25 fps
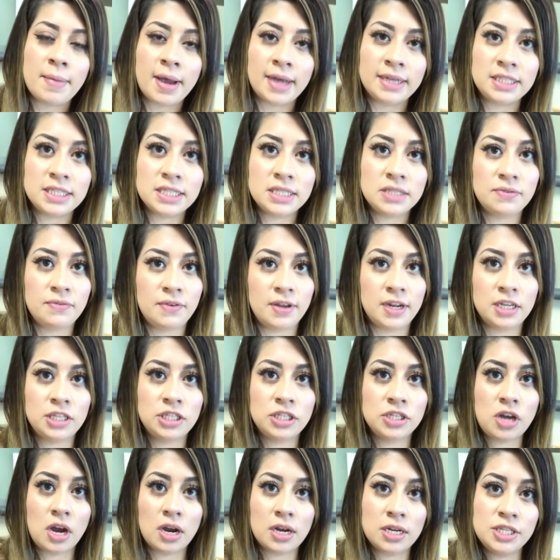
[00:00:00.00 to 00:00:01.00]
I just
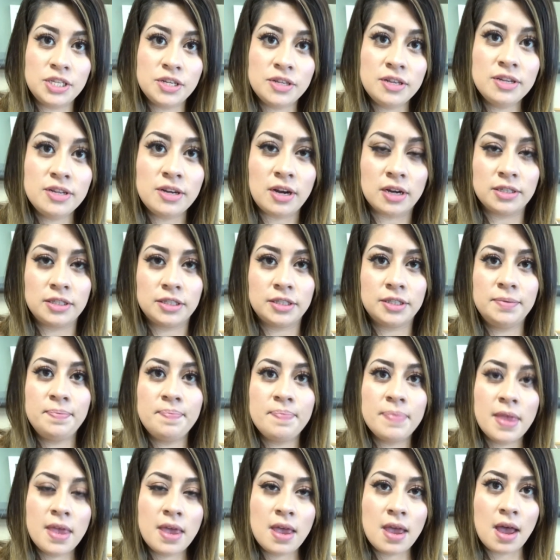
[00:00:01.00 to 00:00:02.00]
finished talking to the doctor.
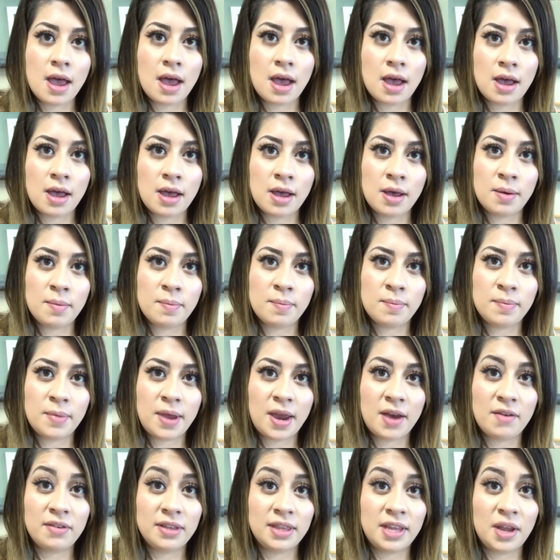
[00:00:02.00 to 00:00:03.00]

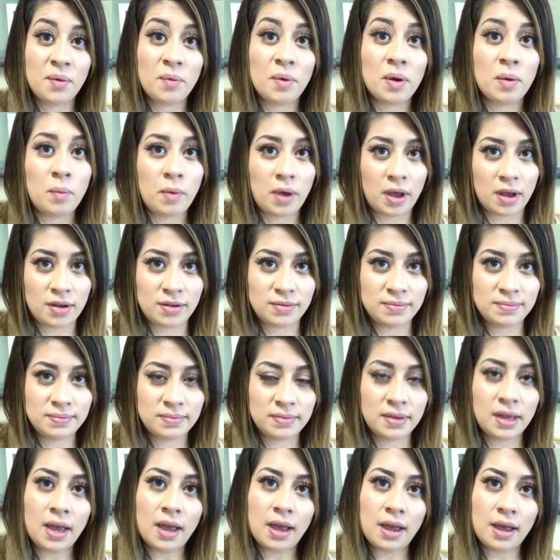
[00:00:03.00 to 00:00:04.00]
Everything went well.
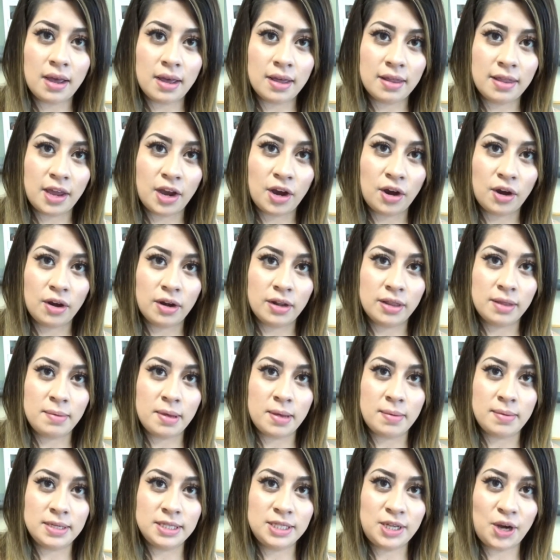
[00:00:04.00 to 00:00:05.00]
They heard the
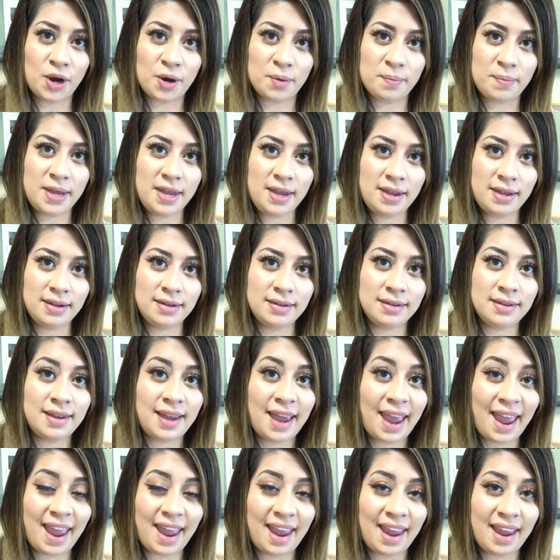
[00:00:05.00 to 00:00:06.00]
baby's heartbeat.
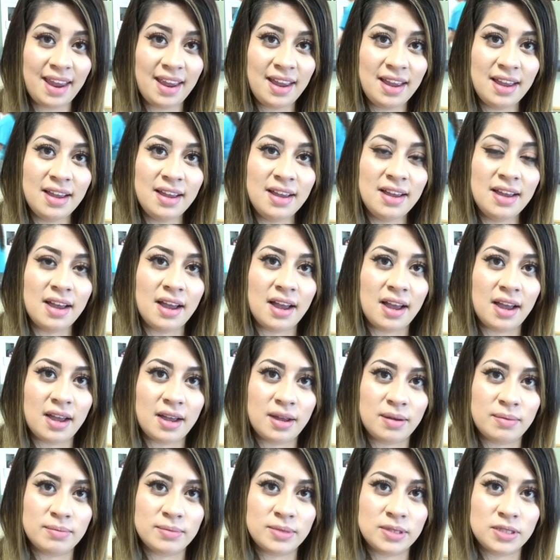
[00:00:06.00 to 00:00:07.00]
Yay.
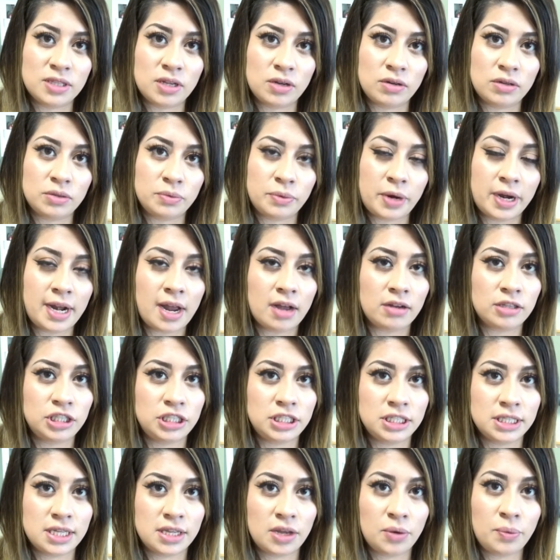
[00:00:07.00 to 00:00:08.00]
So right now
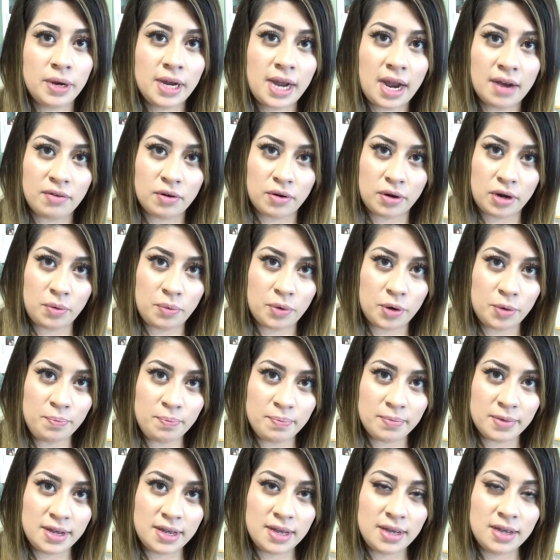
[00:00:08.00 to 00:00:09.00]
she's in the recovery room.
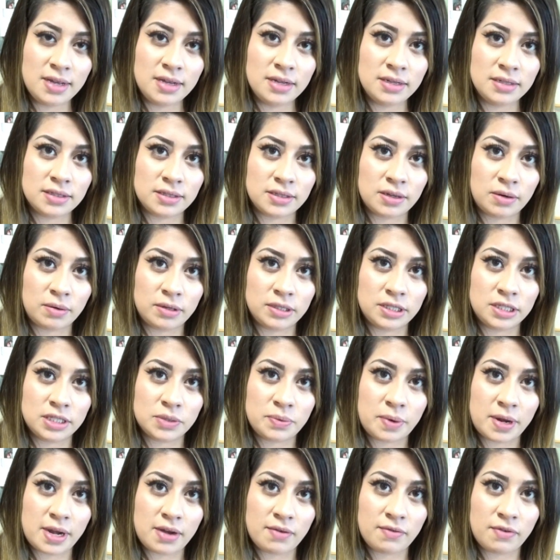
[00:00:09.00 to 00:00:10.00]
So we're just
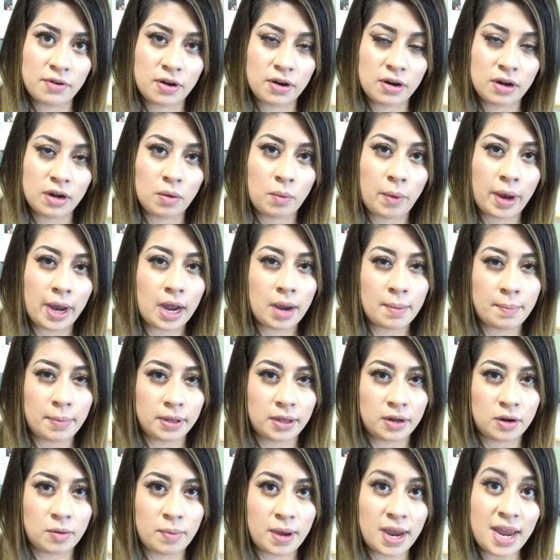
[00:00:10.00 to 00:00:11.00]
waiting for her to wake up a
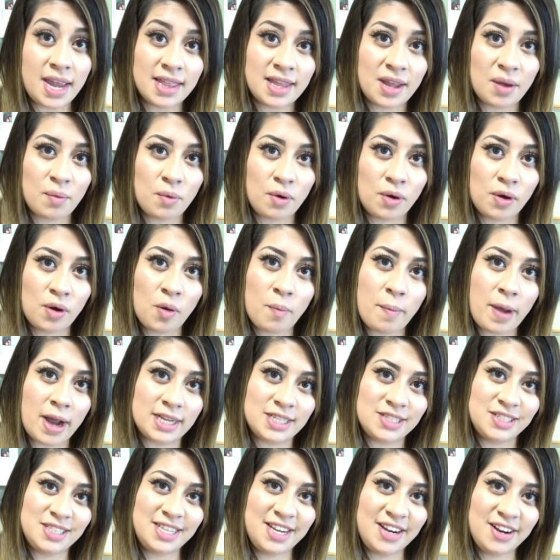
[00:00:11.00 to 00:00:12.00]
little bit and then we'll go
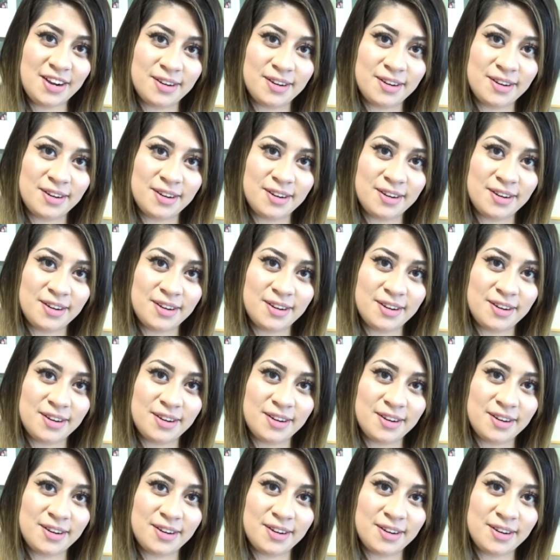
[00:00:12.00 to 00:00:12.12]
back to see